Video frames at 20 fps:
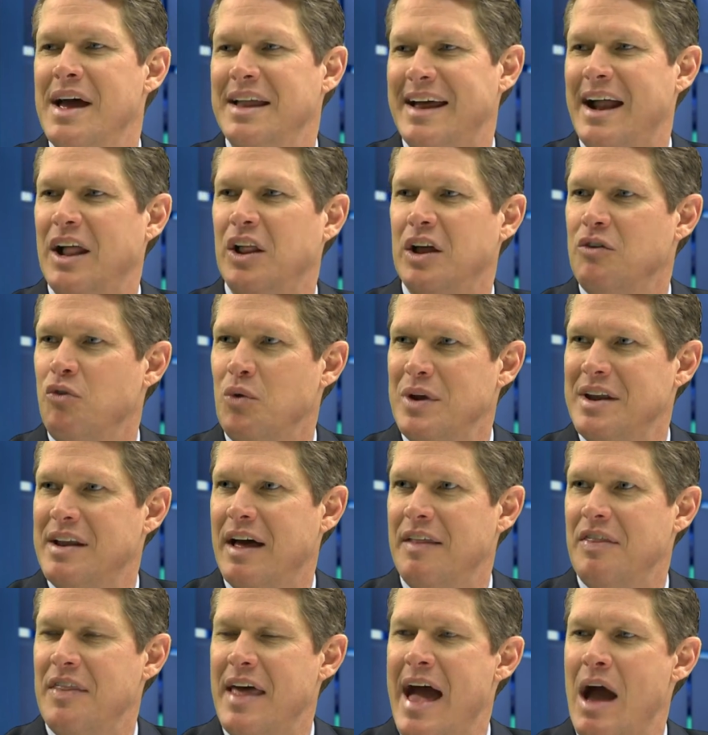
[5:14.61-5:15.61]
Not only have we
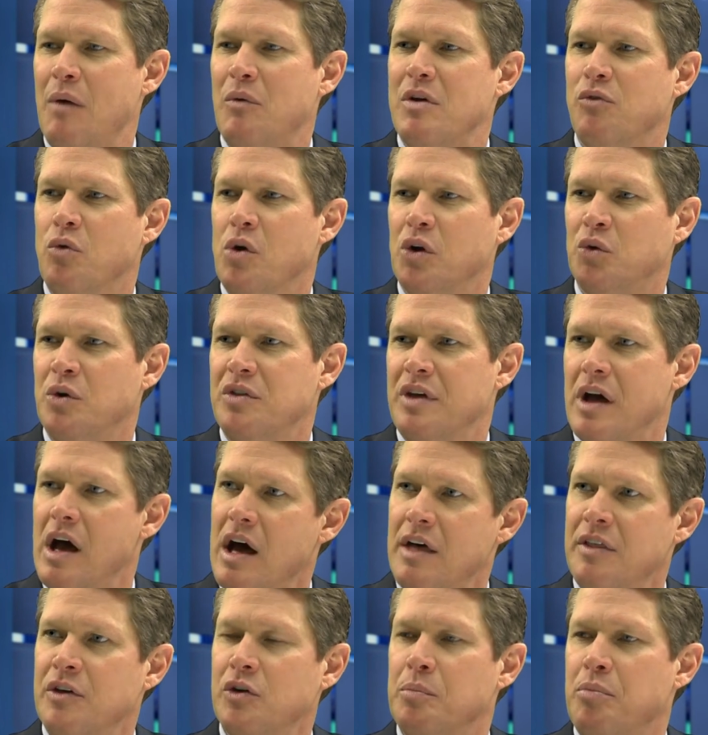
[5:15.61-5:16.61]
done that, we've worked with
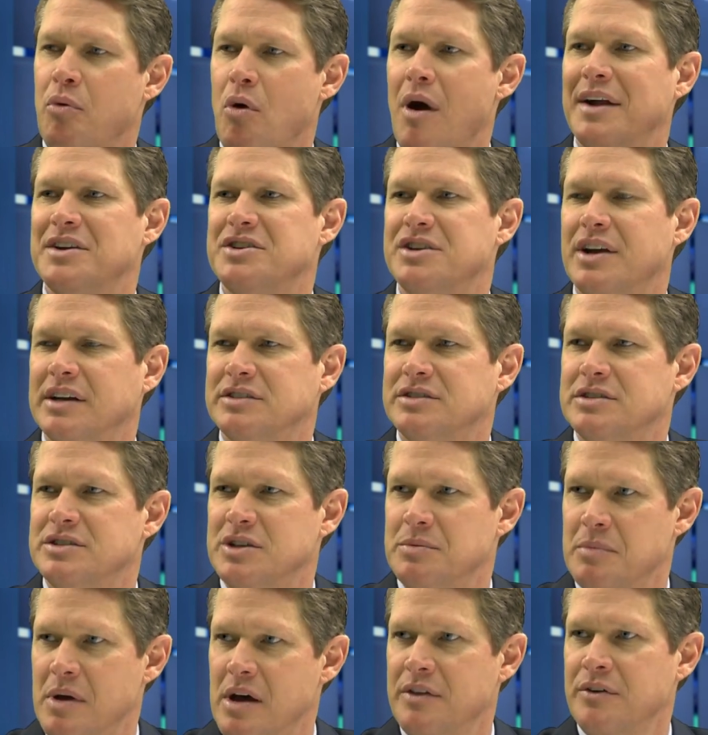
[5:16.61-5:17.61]
other projects in
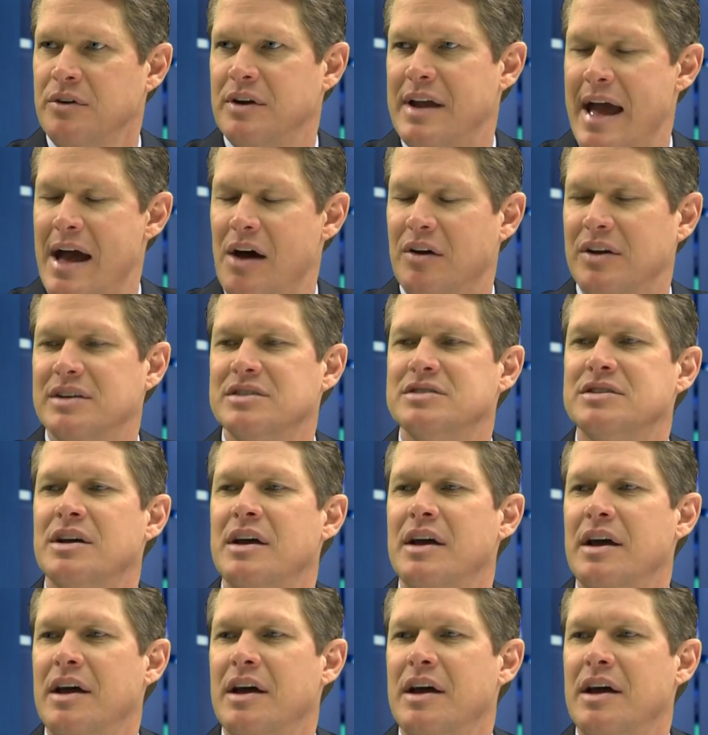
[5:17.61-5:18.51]
some other counties